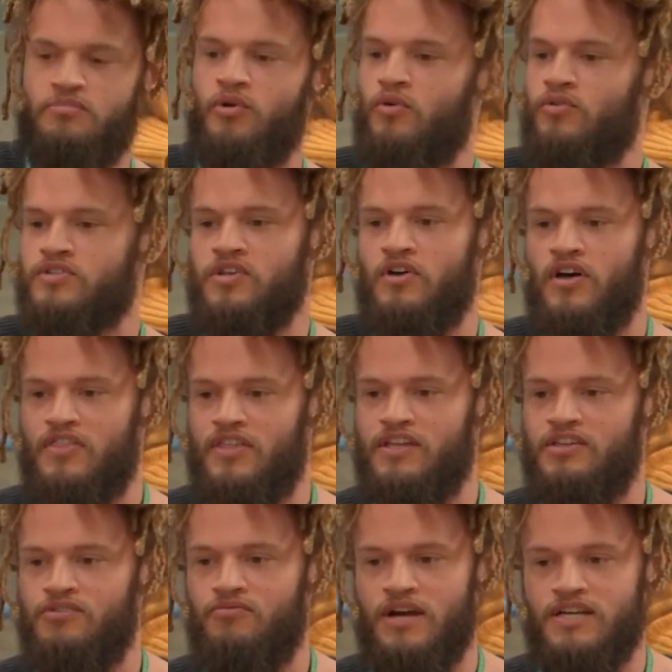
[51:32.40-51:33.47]
said, I
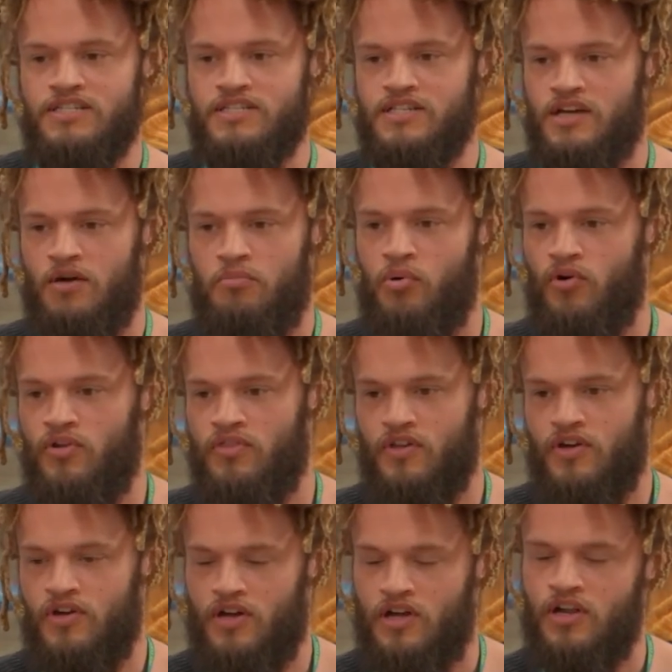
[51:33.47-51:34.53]
think you raised a point that